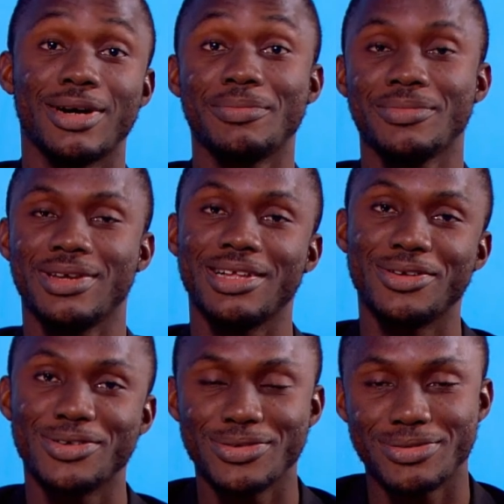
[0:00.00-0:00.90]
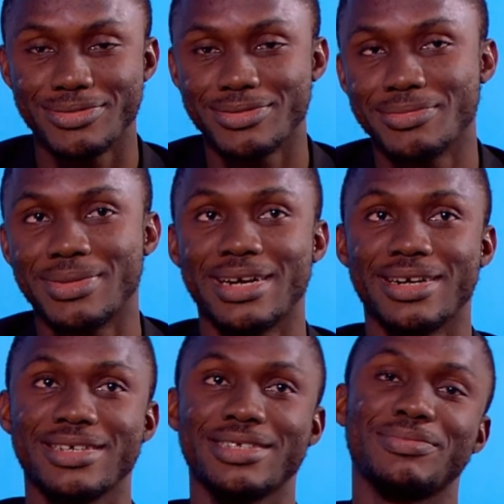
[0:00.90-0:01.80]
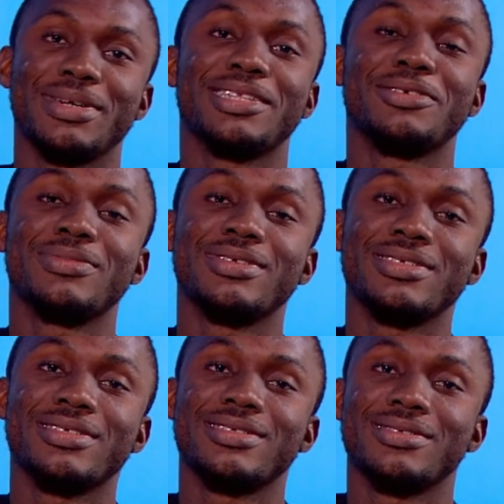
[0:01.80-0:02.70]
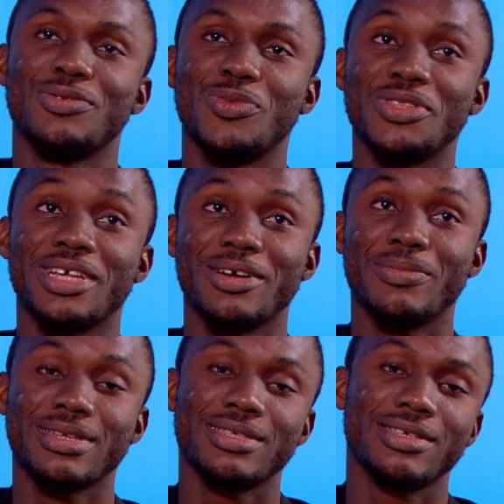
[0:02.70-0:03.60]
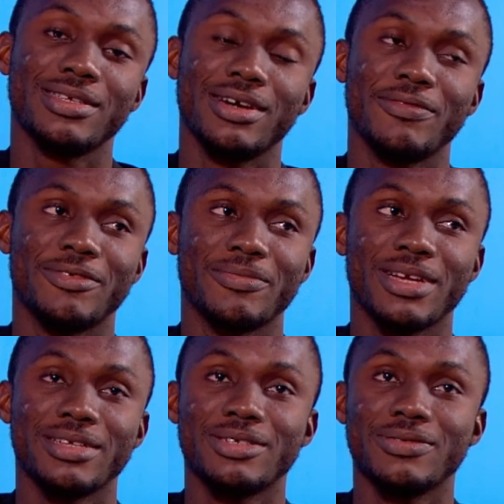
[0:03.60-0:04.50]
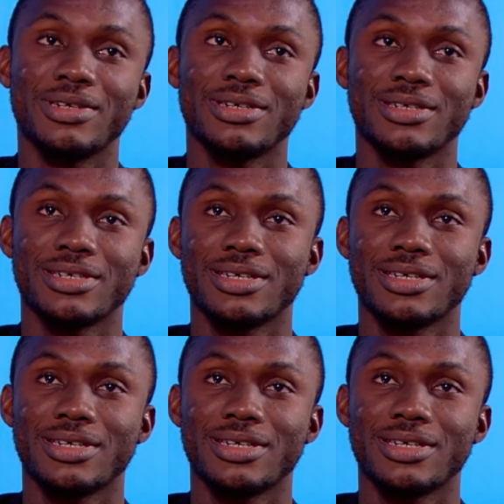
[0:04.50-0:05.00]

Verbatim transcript: Um, hello, my, my name is Ogbonnaya Bassey. I'm from Nigeria.